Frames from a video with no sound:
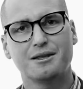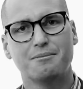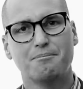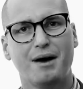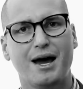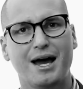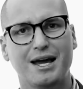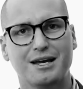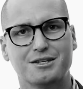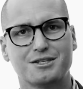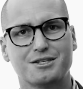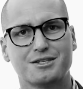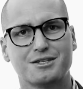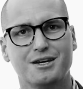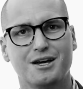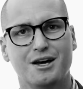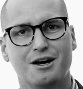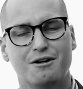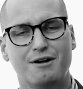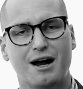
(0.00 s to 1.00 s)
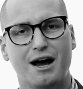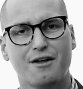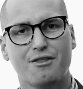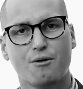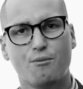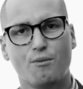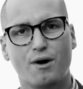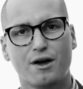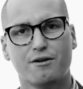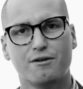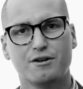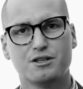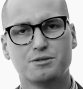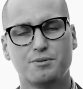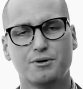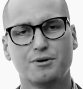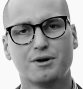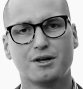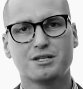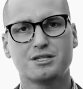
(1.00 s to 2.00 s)
the base. Rather than whether it's
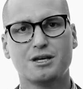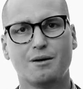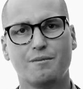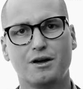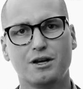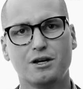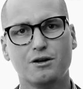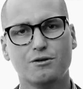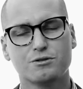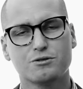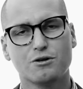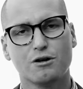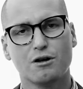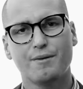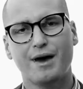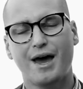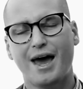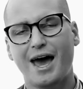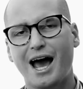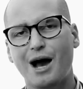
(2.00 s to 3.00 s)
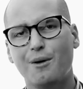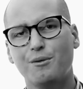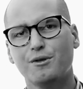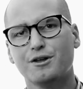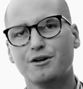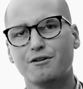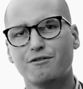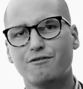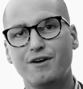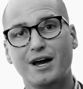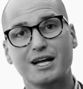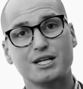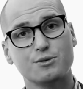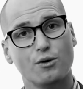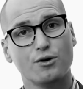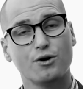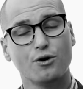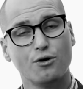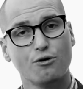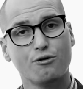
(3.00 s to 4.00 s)
building something new, it's all about how will it affect
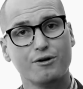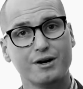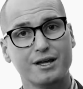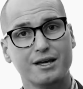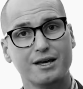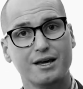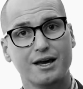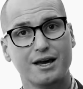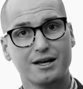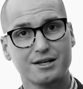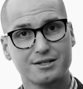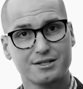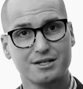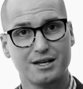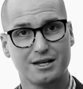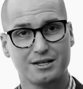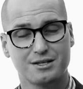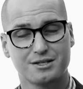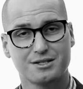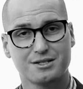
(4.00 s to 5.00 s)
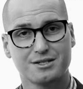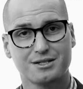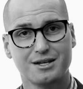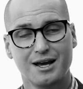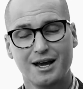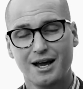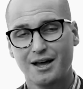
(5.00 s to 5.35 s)
what already exists.